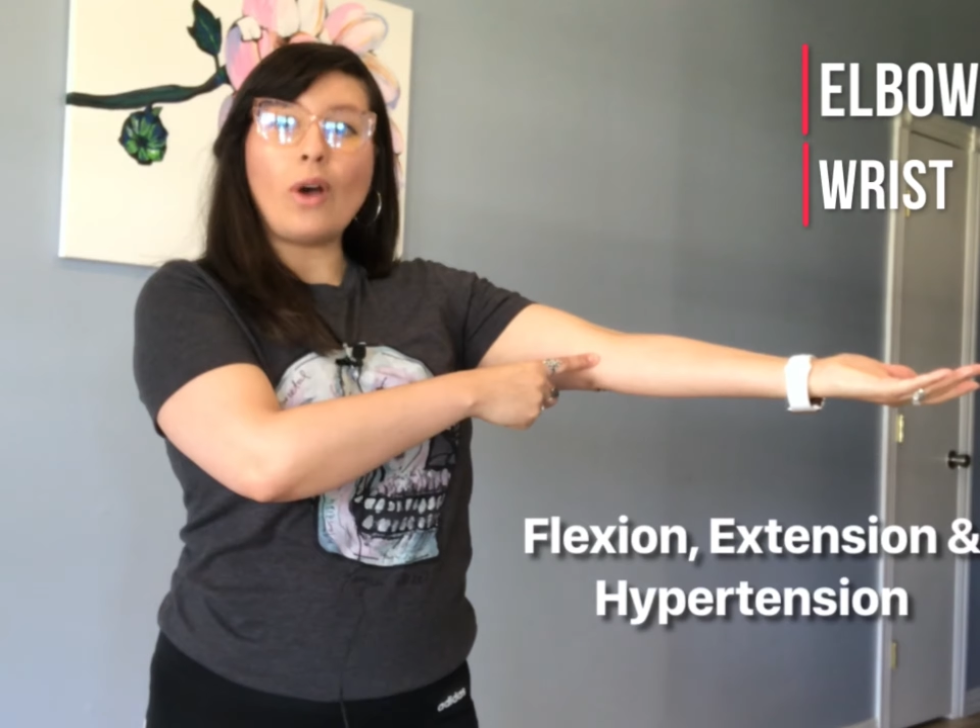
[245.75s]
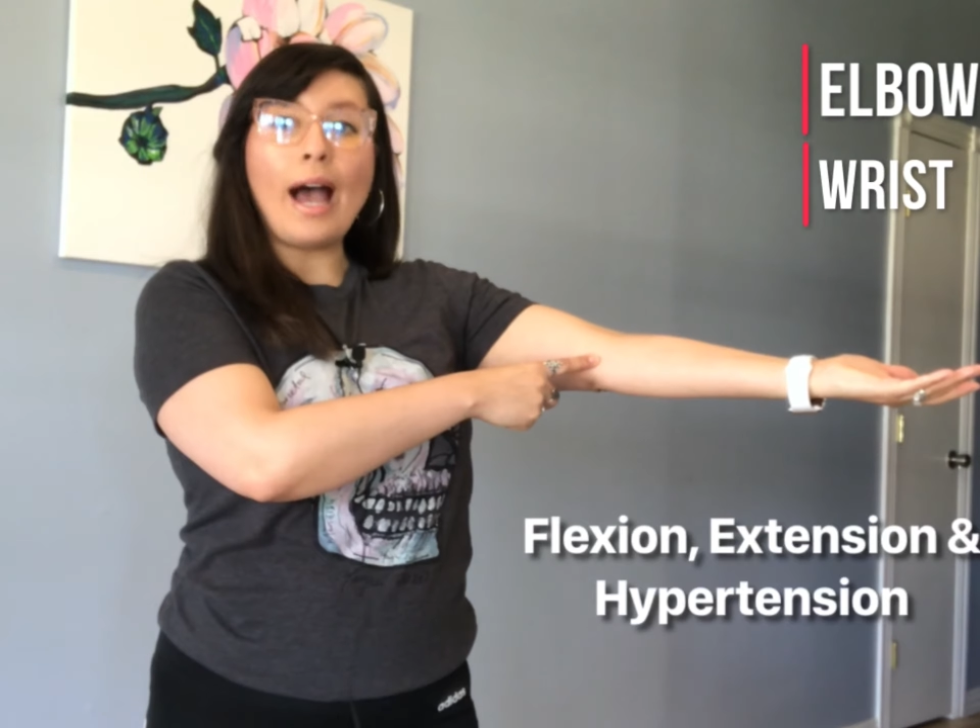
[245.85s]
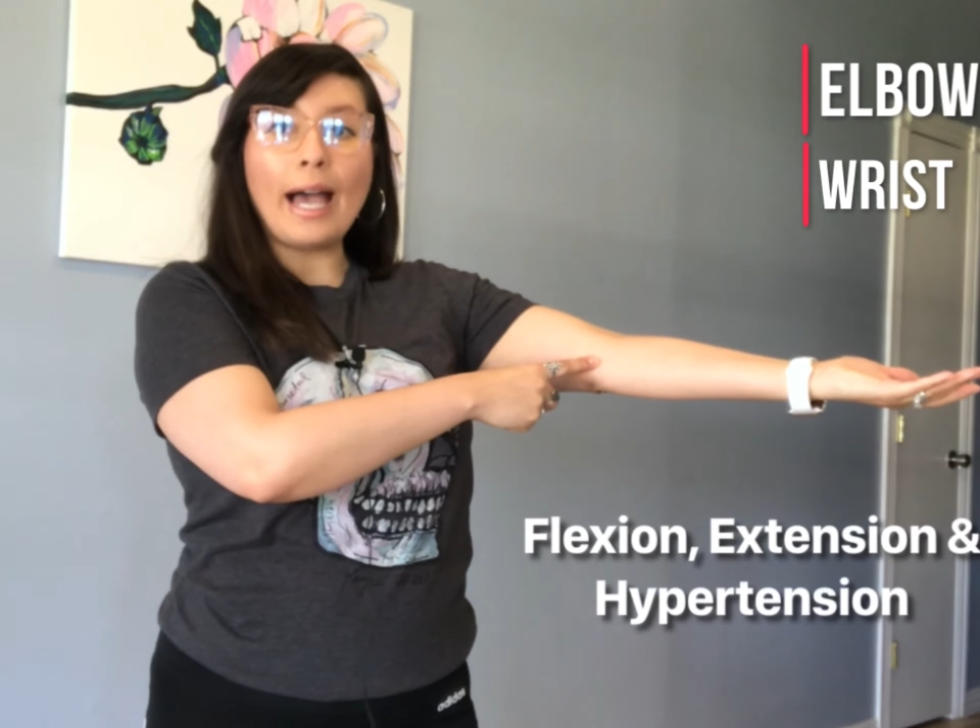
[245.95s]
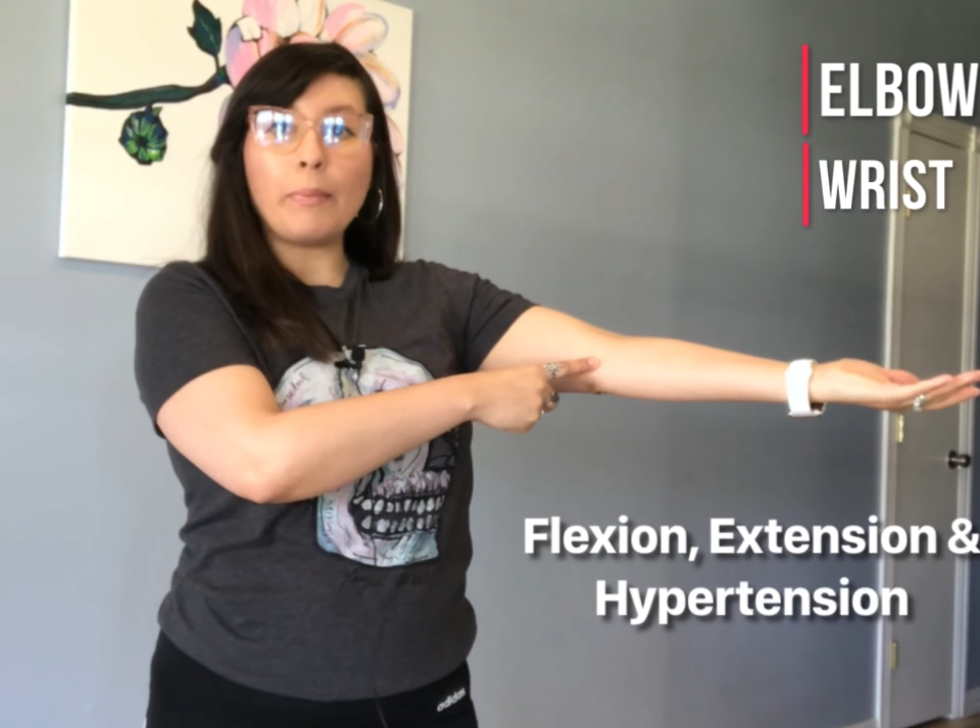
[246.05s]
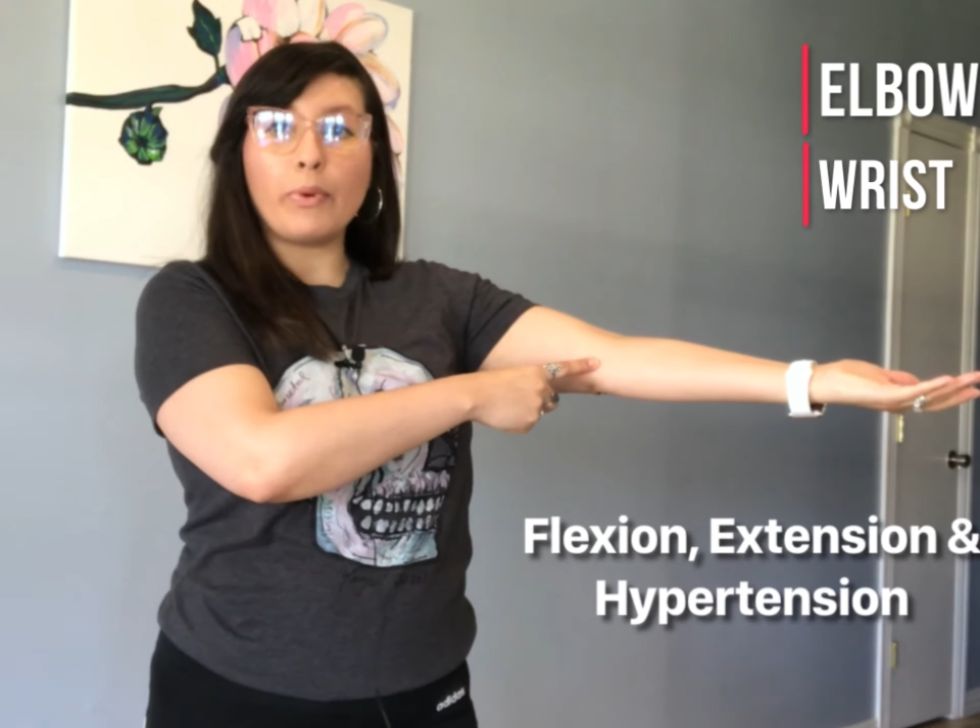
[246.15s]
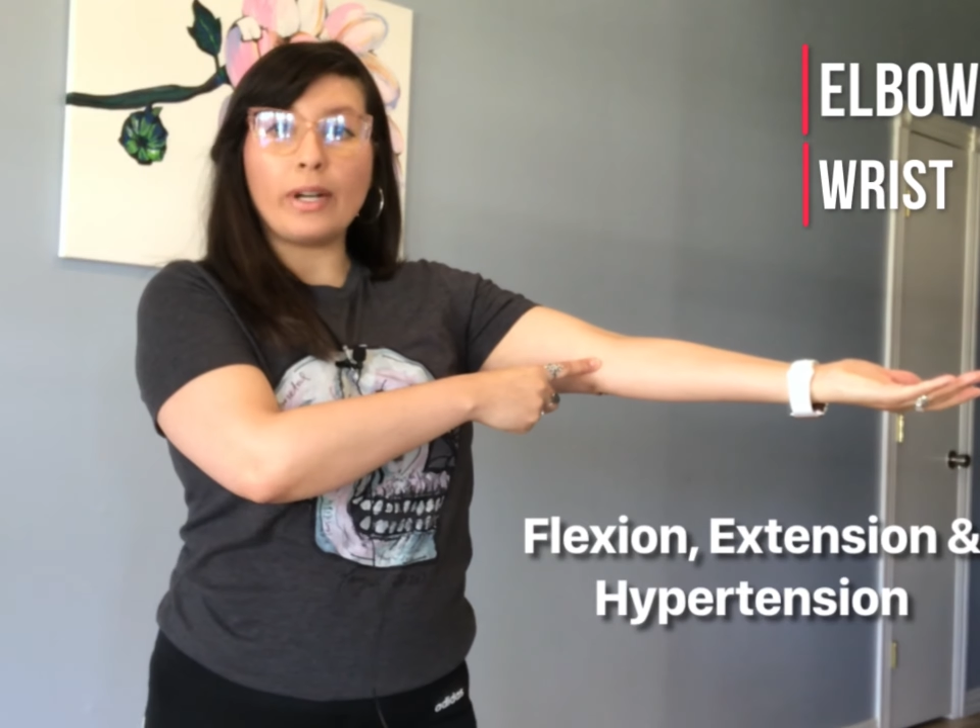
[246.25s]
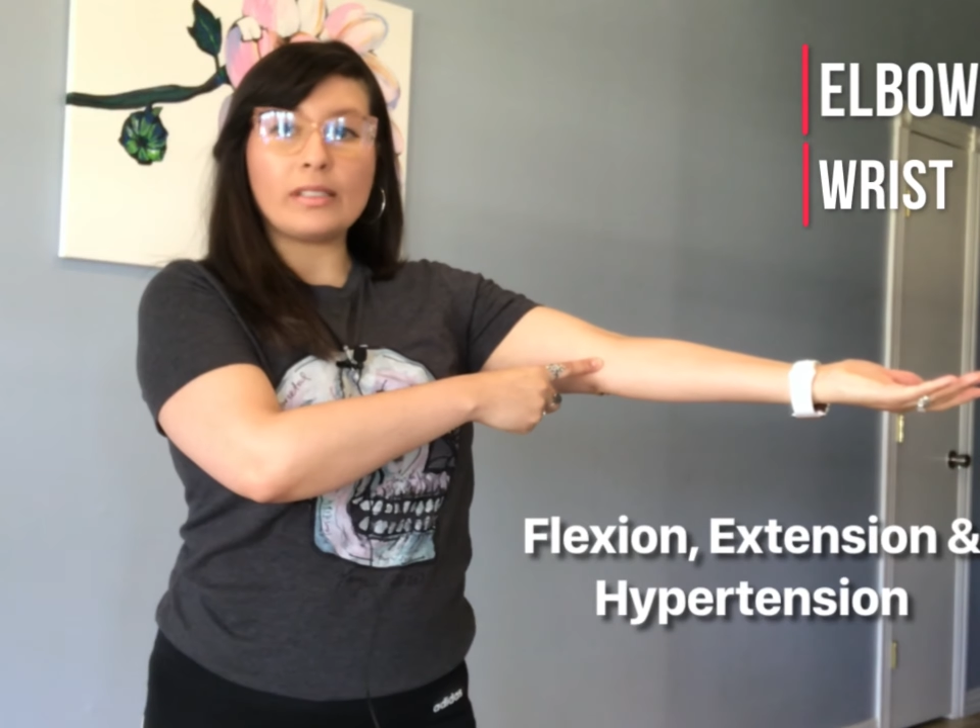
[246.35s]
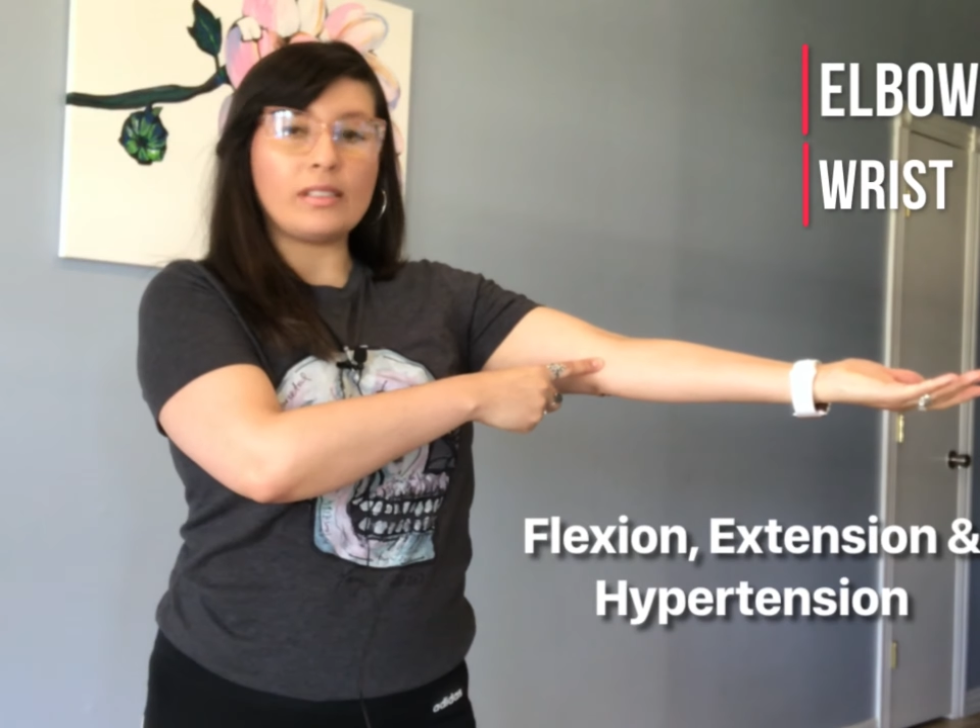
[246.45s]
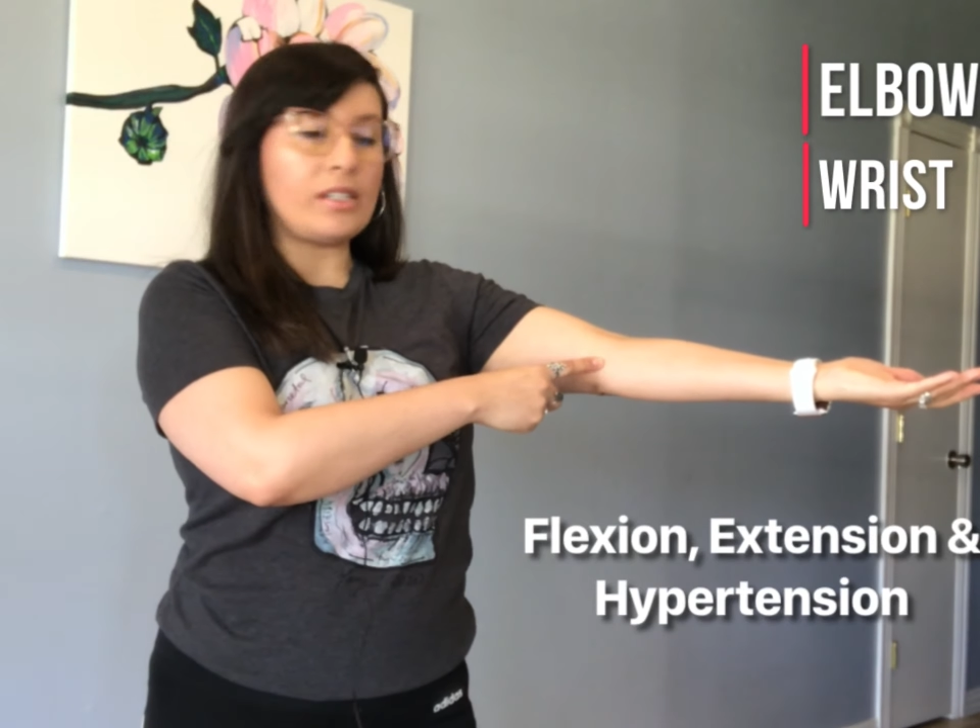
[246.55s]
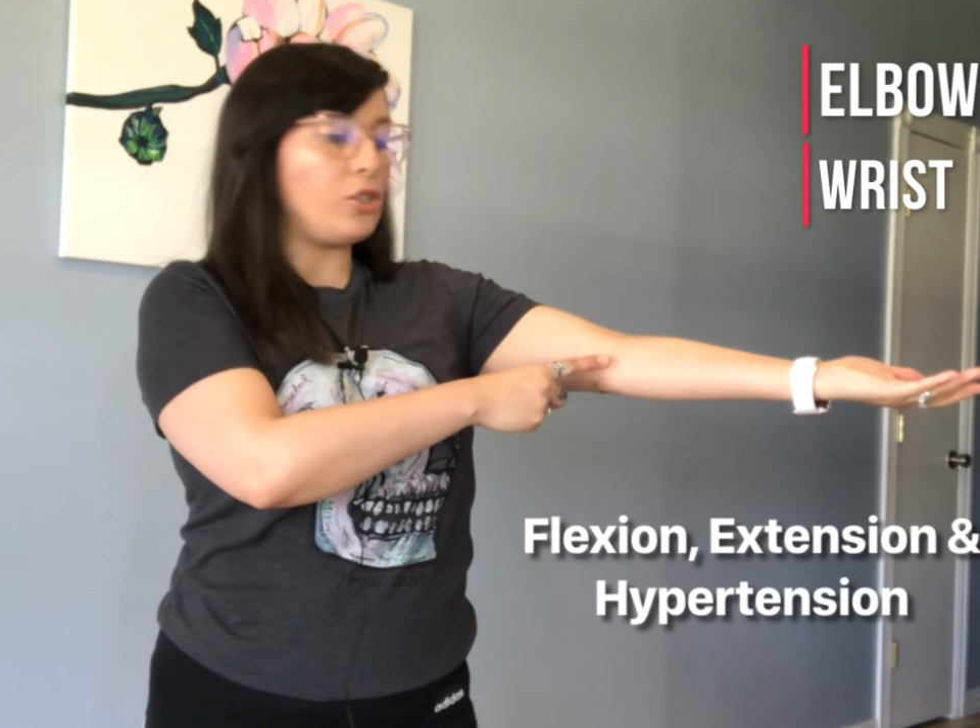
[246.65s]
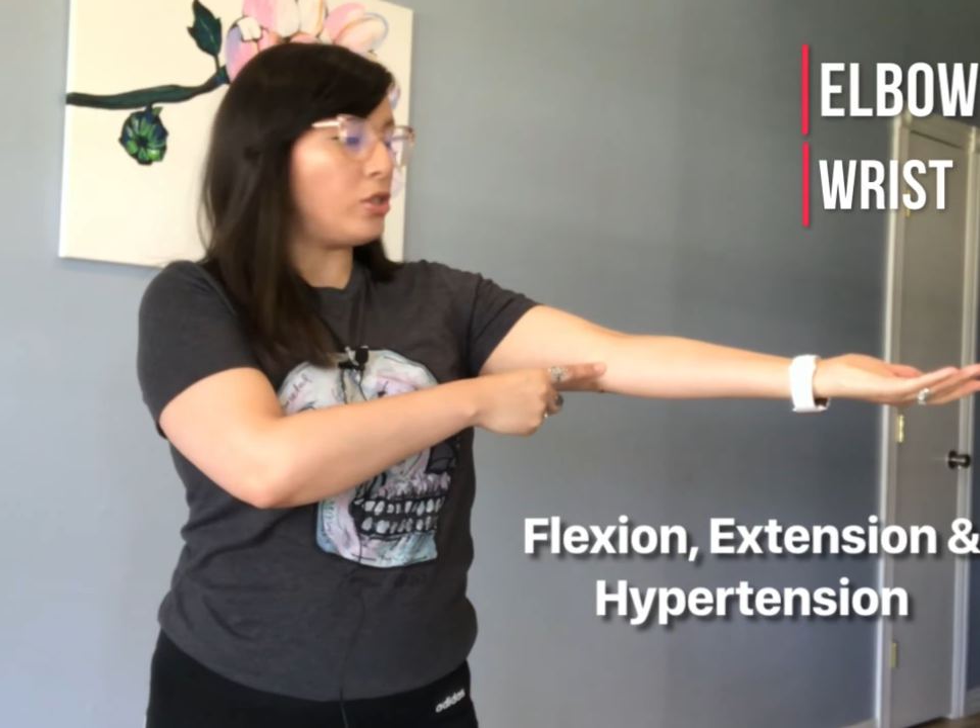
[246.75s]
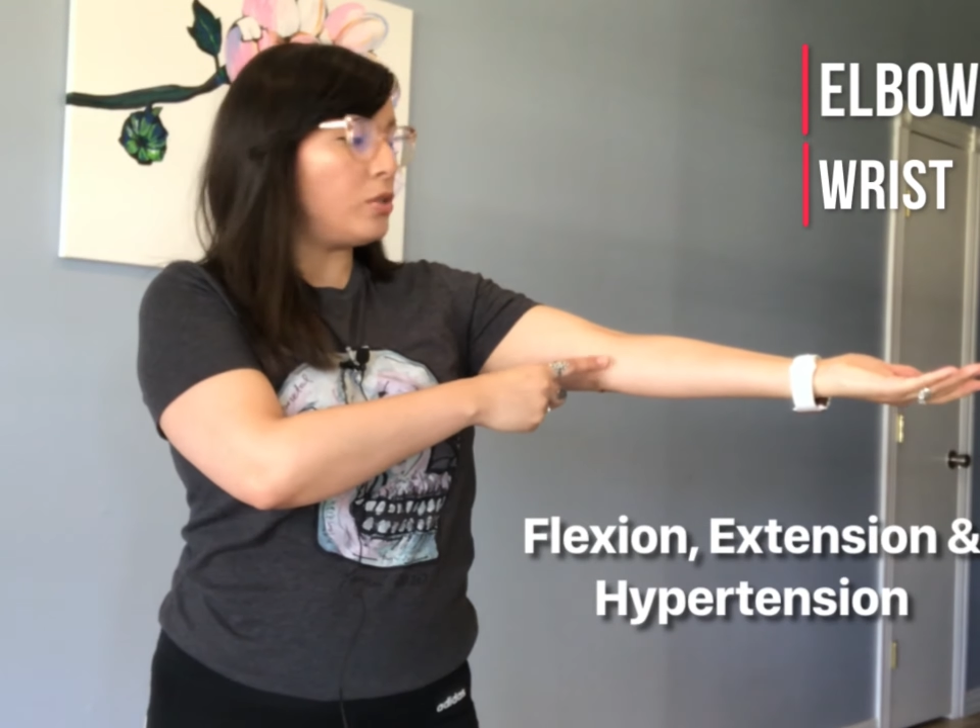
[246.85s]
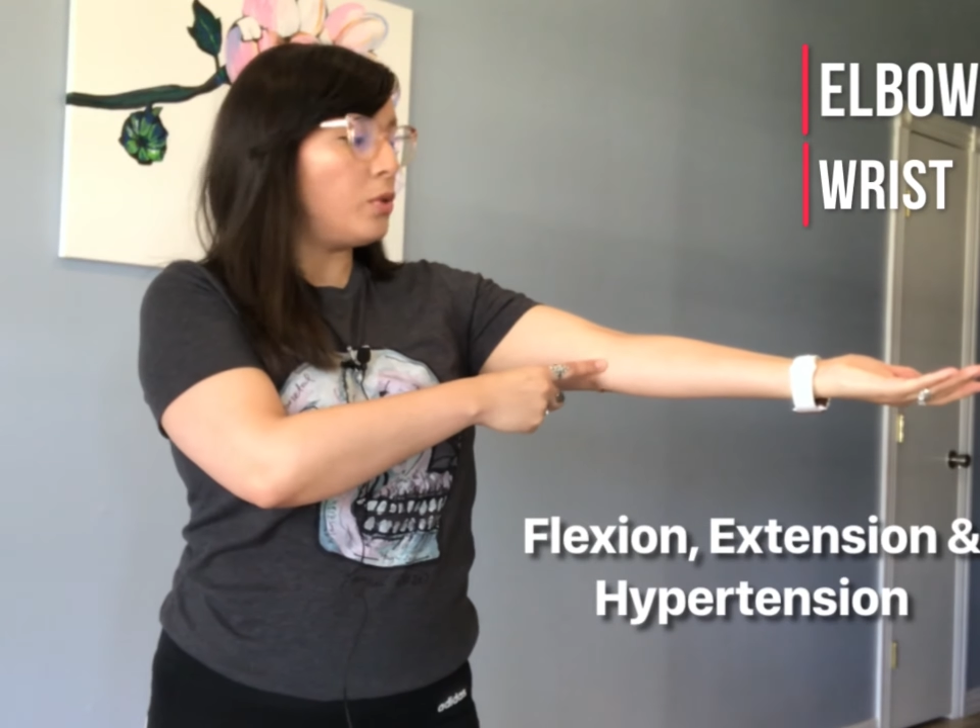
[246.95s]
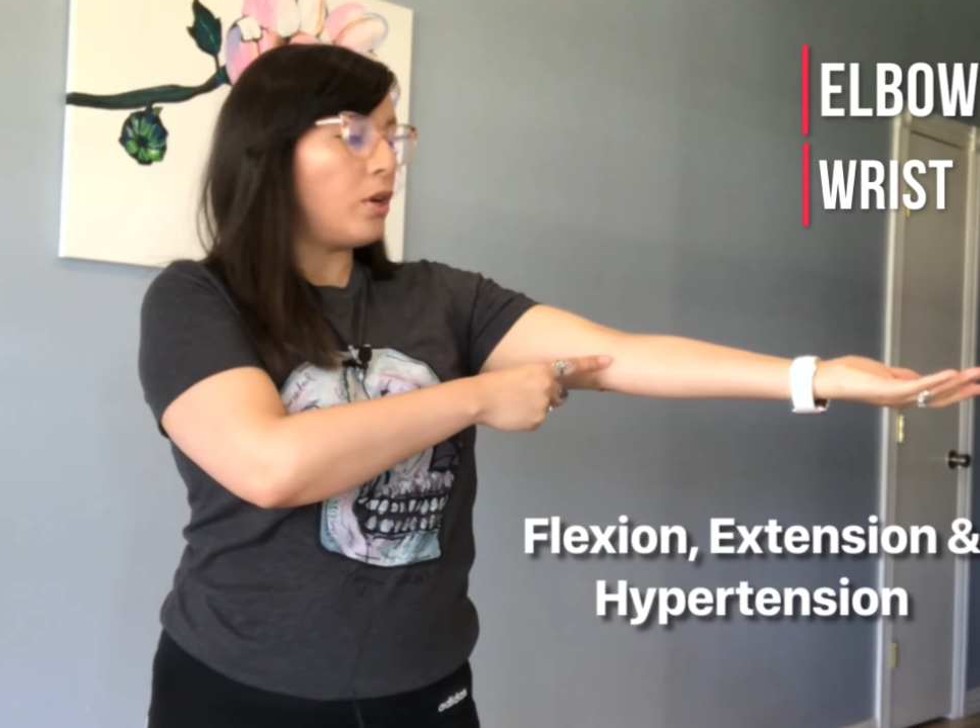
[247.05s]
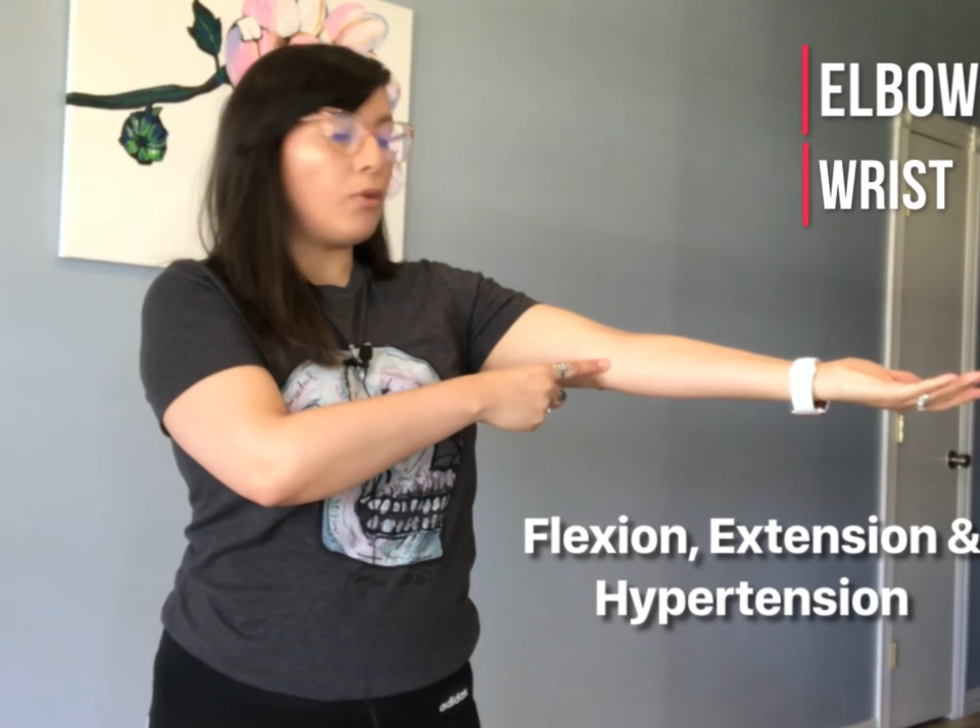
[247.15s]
hyperextension